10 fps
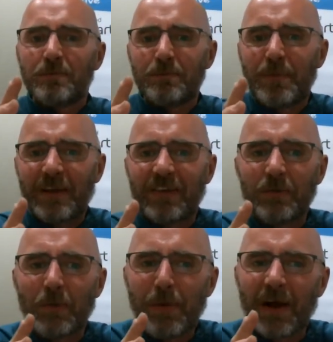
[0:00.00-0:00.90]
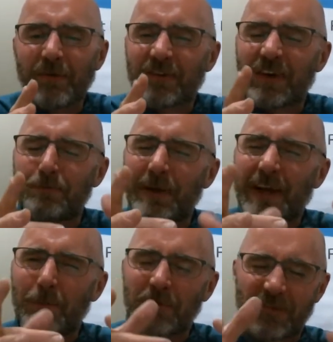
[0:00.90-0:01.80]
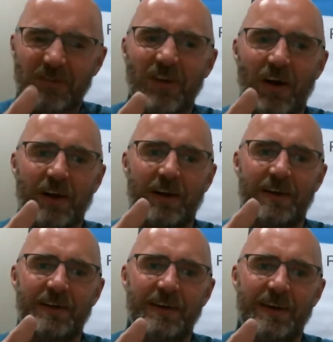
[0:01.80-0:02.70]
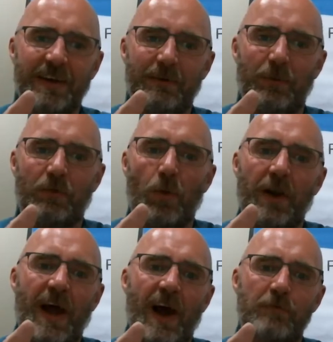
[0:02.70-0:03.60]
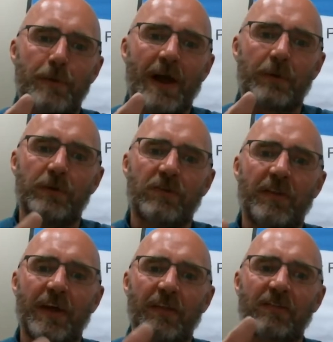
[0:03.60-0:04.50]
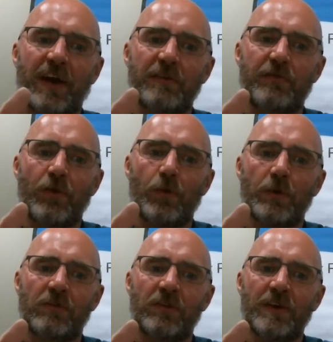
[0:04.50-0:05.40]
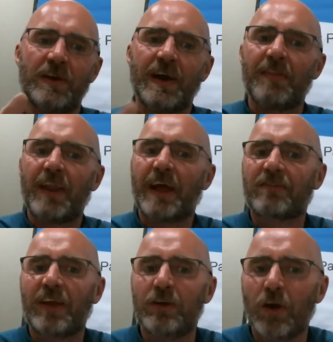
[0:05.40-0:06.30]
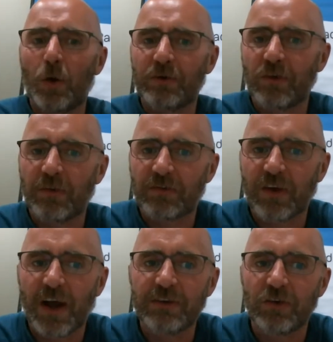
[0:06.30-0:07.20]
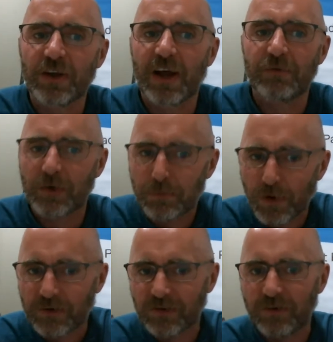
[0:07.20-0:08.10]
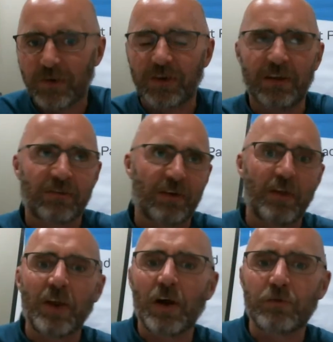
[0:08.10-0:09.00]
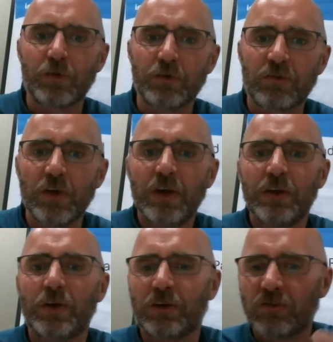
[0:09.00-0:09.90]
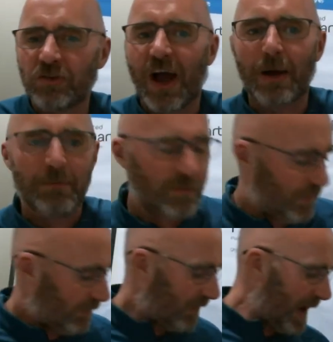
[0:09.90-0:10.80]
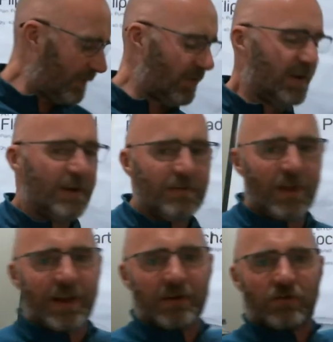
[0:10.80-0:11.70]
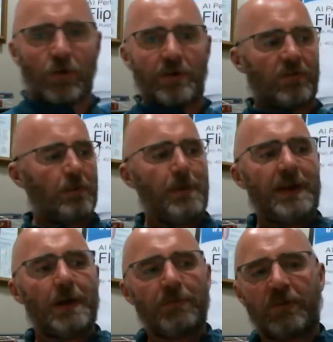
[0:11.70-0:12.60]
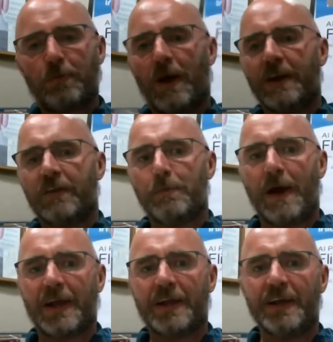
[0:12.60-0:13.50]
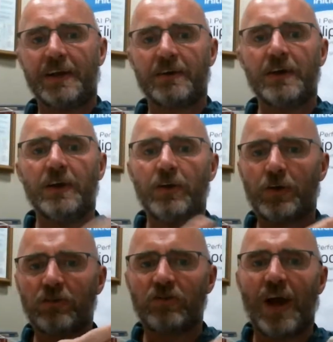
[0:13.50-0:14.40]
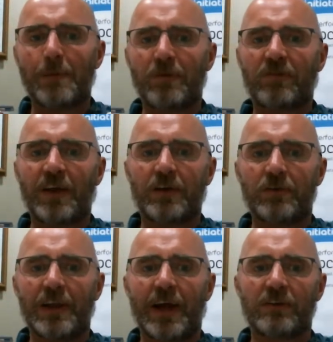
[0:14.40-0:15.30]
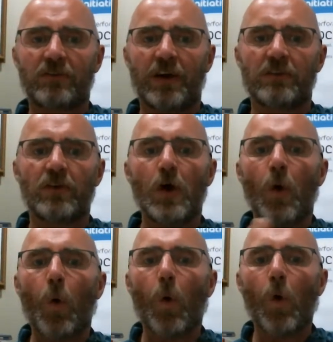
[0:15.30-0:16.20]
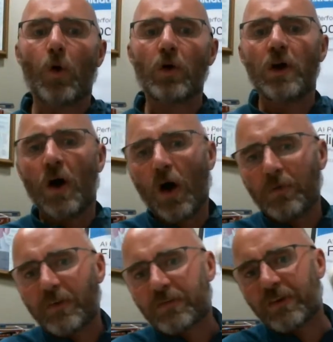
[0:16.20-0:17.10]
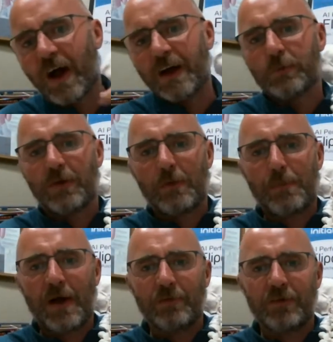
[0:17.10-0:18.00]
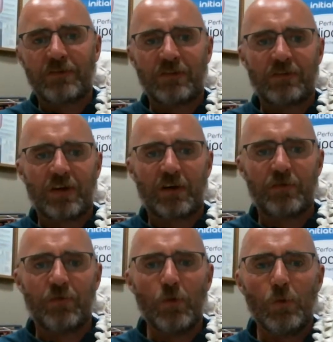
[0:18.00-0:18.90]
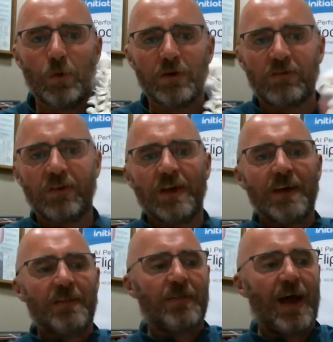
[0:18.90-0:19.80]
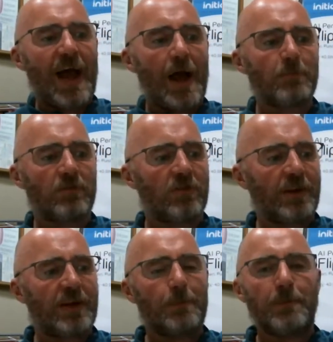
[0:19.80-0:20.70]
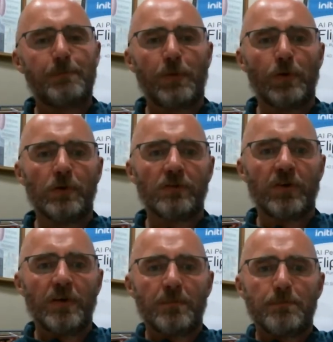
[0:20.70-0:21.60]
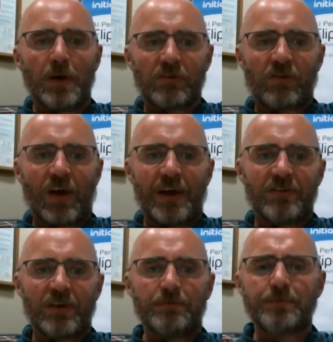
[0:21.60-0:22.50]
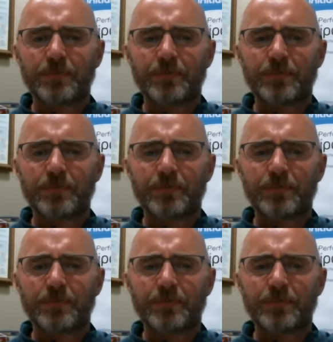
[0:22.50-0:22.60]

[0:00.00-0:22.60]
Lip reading: basically the pelvis can become stuck with one half backwards and the other side forwards. And the next thing you know is on the side, you can have compression of the disc and the nerve roots. You can jam the facet, the little joints that make up the spine at the back here. You can jam the sacroiliac joint. Or on the side where the pelvis is stuck forwards, the hamstring can be pulled much tighter.